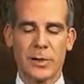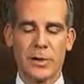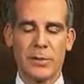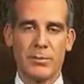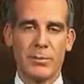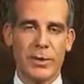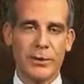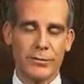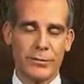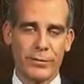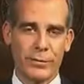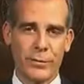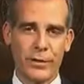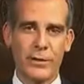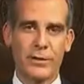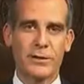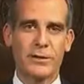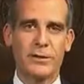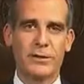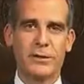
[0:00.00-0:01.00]
But
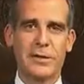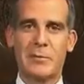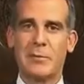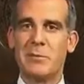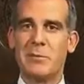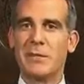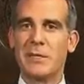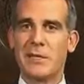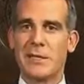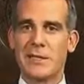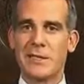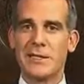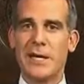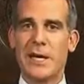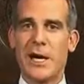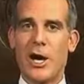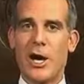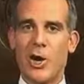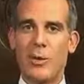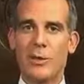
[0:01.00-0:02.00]
first, let me begin, as I
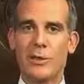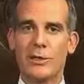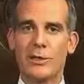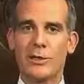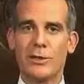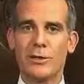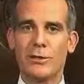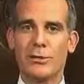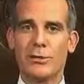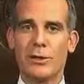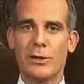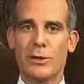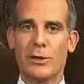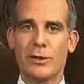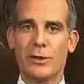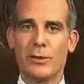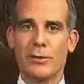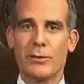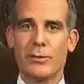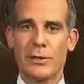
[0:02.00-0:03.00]
always do,
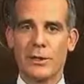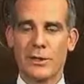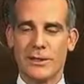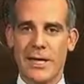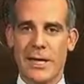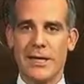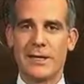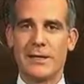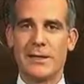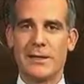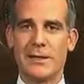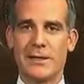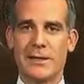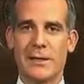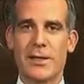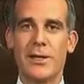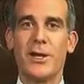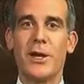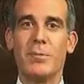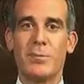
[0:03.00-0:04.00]
with the data,
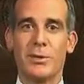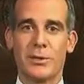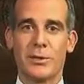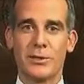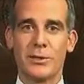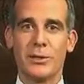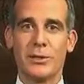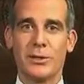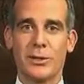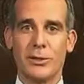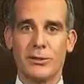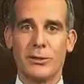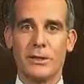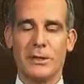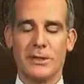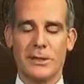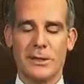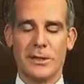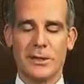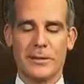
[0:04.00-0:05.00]
the numbers you
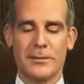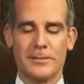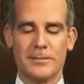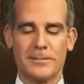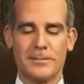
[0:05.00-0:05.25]
need to know.